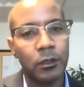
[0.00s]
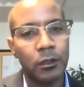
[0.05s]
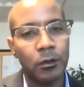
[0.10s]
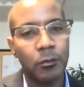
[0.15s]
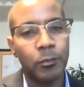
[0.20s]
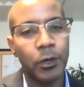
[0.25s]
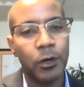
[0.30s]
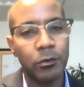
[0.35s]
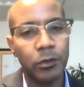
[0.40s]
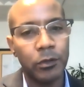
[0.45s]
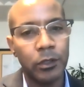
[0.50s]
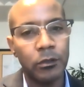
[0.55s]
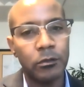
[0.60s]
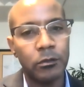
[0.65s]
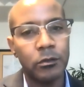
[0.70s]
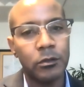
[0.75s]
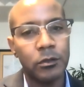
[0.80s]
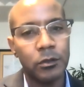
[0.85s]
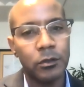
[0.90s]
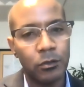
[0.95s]
component
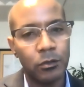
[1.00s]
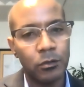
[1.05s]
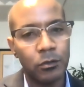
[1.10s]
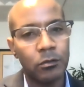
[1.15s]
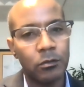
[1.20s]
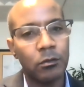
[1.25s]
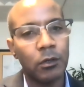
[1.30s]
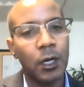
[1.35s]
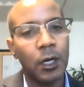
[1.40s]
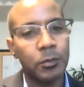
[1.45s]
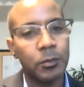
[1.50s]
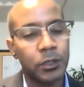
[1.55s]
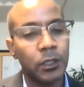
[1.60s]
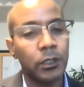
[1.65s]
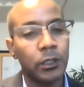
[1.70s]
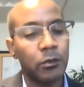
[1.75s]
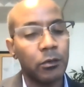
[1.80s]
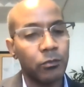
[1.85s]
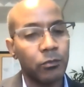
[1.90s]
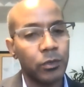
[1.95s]
to
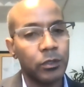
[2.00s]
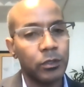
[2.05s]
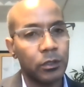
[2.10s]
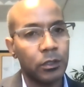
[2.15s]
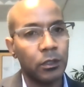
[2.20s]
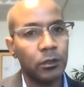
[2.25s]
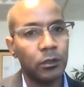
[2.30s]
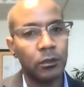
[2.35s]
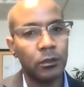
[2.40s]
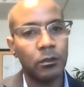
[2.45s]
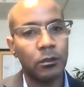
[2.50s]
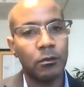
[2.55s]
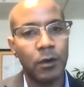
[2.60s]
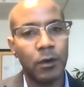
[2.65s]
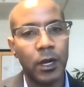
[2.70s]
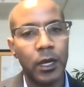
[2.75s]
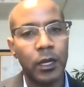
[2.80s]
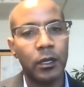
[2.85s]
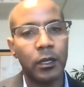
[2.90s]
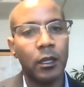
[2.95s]
upskilling and reskilling,
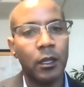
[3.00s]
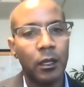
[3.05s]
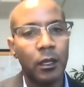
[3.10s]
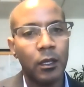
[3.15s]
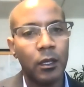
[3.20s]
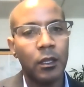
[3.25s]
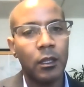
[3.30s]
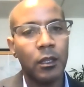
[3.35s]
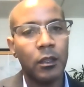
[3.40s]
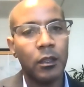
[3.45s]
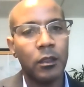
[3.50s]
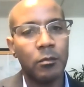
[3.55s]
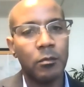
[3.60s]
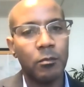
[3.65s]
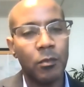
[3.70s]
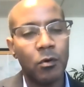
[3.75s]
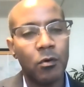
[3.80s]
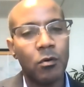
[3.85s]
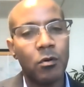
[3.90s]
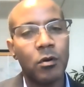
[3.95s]
right? The
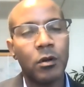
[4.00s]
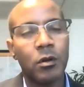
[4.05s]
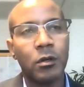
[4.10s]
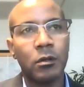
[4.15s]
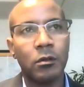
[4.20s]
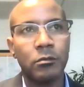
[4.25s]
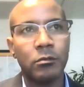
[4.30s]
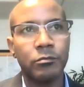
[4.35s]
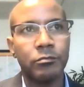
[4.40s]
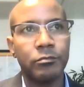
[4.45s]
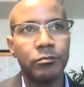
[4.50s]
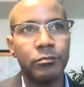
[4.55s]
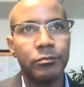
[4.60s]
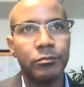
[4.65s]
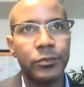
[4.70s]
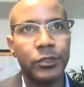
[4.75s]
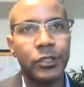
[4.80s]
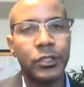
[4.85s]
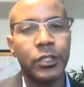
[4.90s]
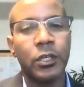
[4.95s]
more
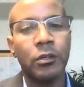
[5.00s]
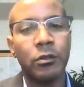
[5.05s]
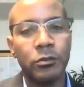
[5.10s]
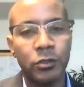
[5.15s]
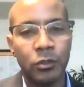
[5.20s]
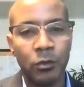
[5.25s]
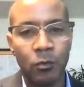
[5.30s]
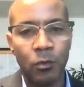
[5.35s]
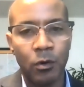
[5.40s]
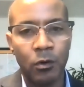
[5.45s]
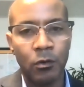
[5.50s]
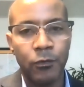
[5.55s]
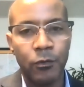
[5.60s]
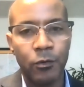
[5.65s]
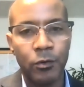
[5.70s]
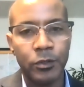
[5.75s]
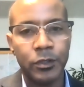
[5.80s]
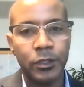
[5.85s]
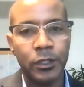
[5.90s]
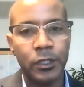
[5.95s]
skilled your
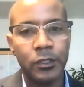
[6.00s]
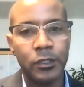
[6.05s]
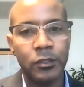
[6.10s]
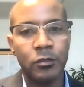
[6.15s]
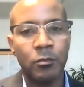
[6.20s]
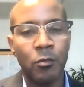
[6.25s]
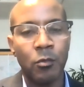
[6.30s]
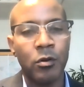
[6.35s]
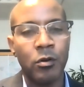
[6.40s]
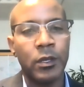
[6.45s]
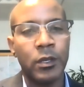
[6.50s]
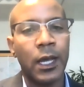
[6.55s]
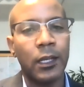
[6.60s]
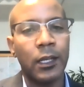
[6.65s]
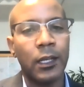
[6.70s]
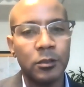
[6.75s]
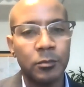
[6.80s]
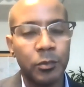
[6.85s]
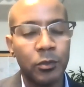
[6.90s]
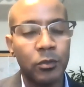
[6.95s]
workforce is, the more
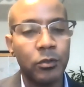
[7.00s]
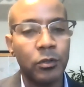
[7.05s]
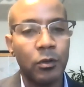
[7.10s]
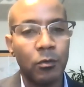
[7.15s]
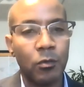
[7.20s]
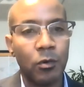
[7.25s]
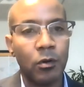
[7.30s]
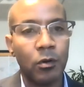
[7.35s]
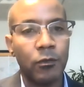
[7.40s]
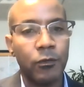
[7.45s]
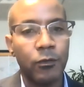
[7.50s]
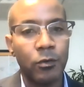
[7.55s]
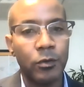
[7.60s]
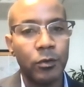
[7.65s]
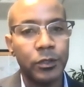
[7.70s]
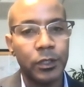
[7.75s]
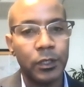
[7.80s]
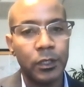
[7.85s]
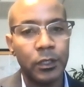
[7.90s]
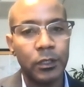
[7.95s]
knowledgeable your
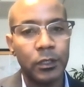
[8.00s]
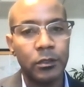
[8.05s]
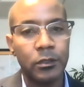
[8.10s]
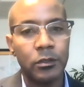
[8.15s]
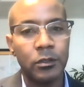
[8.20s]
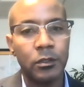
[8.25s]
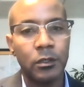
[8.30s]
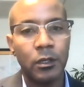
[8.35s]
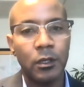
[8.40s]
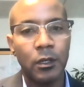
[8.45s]
workforce is,